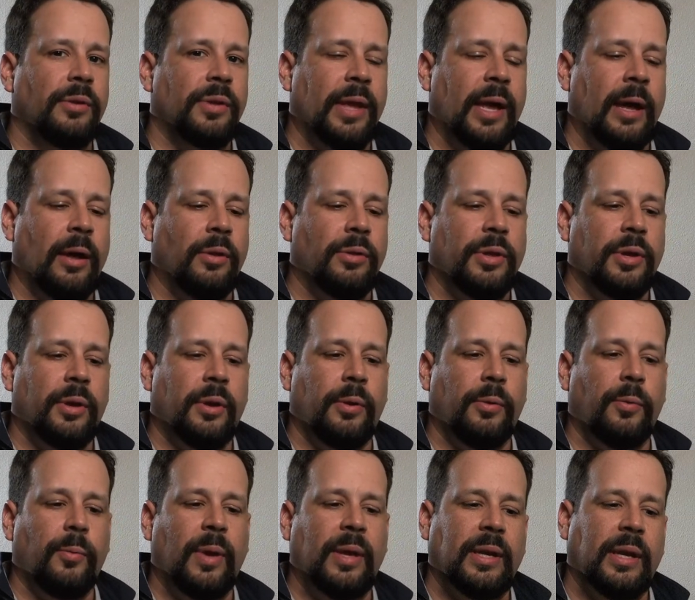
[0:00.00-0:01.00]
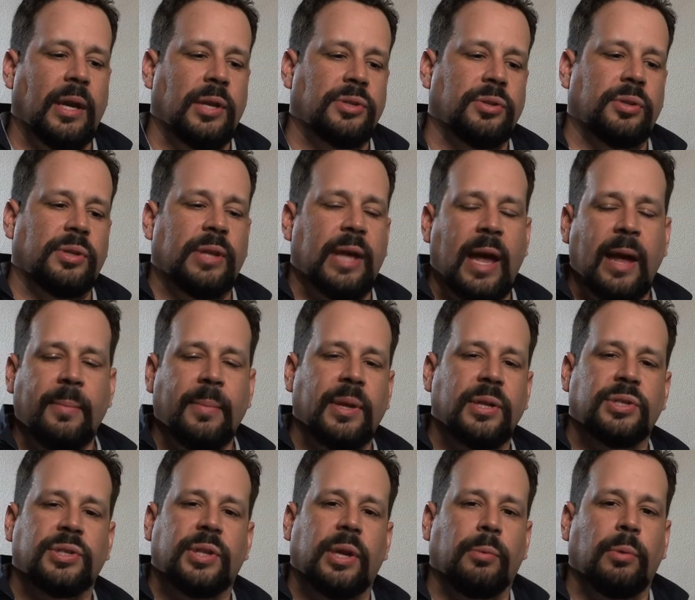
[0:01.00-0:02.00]
Now the irradiation
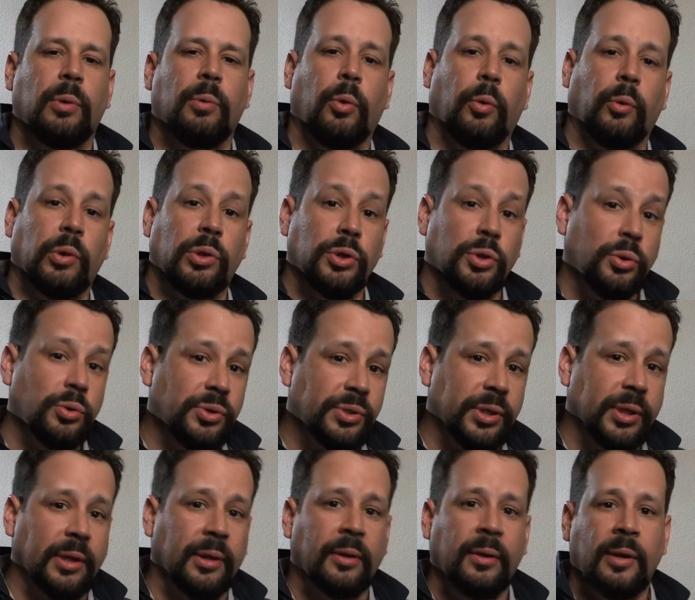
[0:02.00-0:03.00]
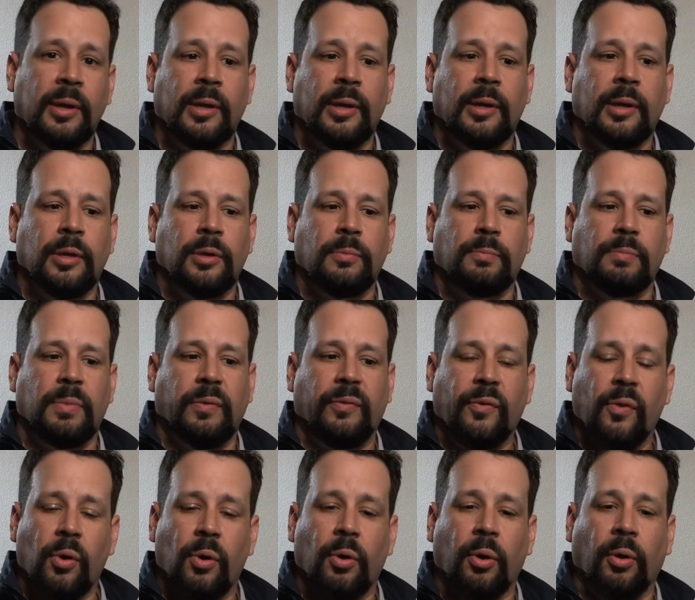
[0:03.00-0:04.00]
damage that we were inducing
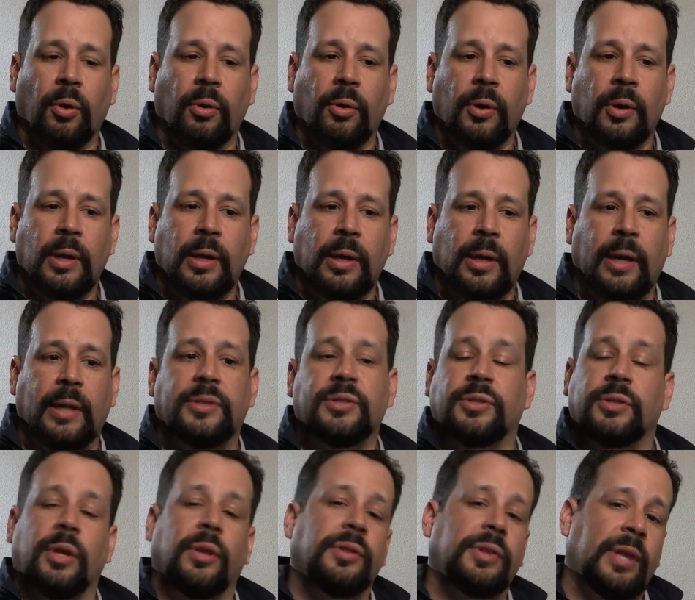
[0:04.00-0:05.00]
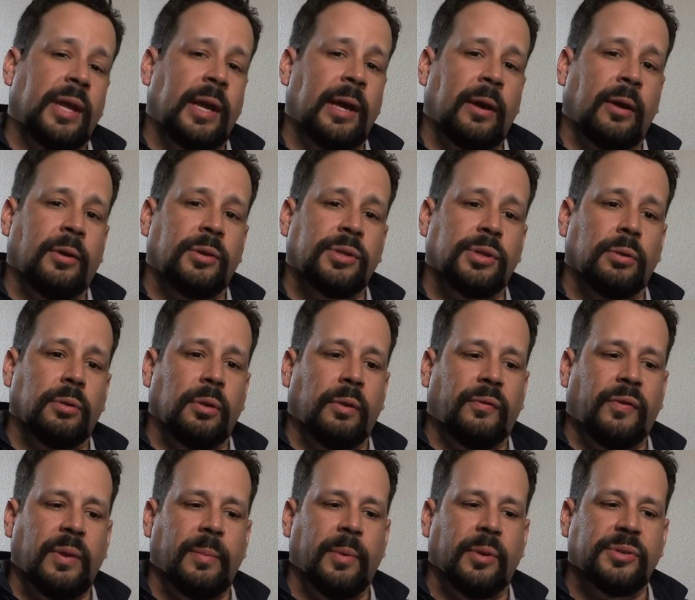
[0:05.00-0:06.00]
before, it's not there, so the
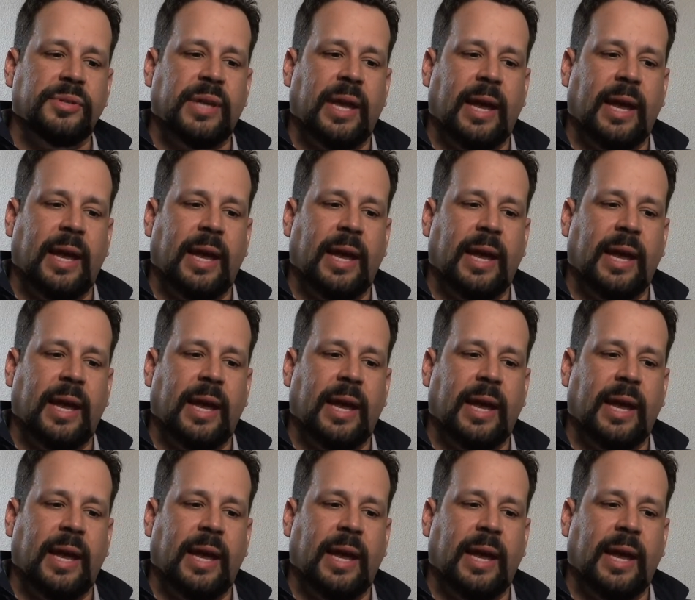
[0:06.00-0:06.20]
females